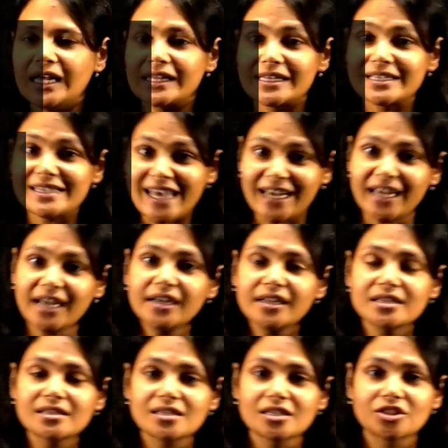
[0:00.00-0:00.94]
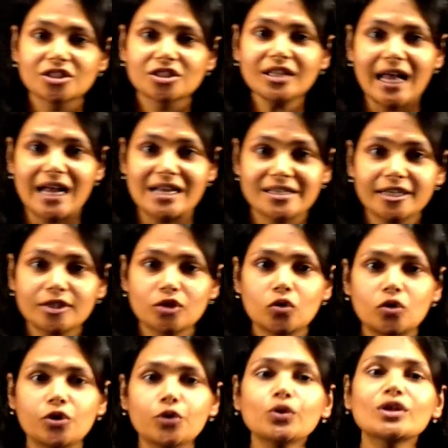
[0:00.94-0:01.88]
The second incision, as I
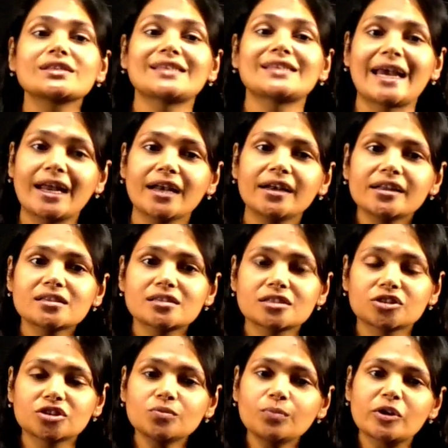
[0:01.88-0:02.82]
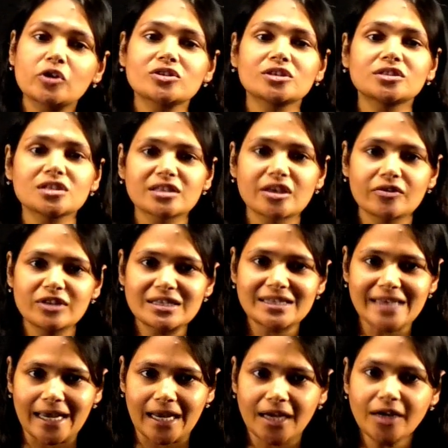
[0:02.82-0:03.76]
told you, the second incision because it is given
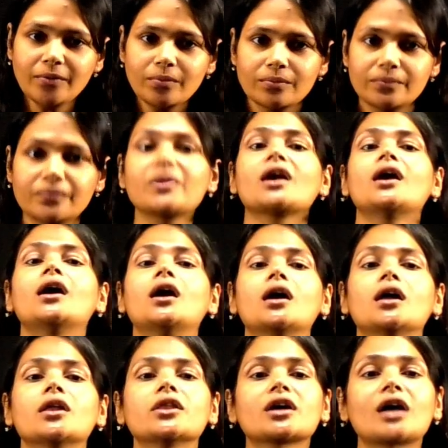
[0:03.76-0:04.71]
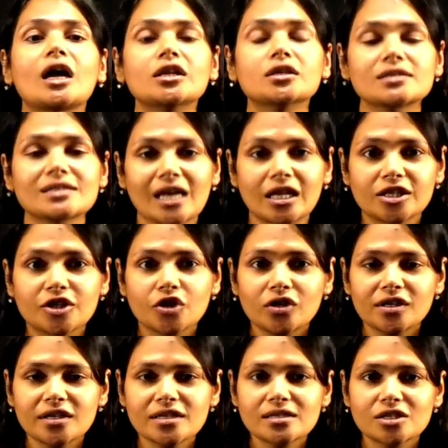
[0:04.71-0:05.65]
second. The
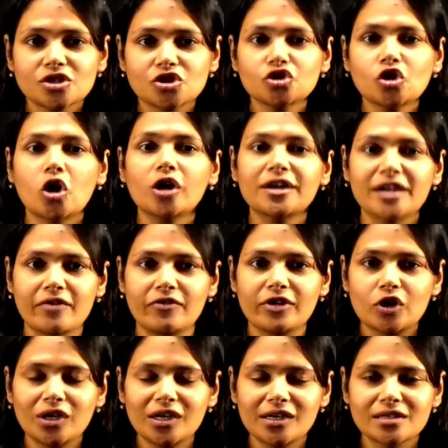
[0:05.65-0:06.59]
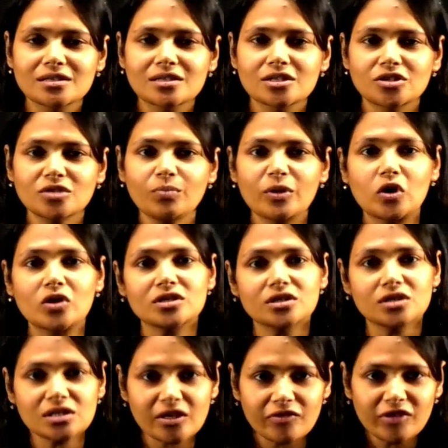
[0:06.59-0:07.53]
sulcular incision or crevicular incision because
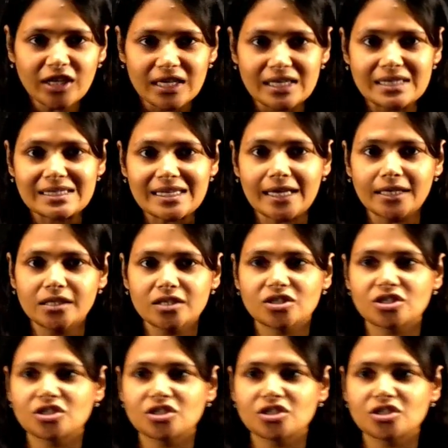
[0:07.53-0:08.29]
it is given inside the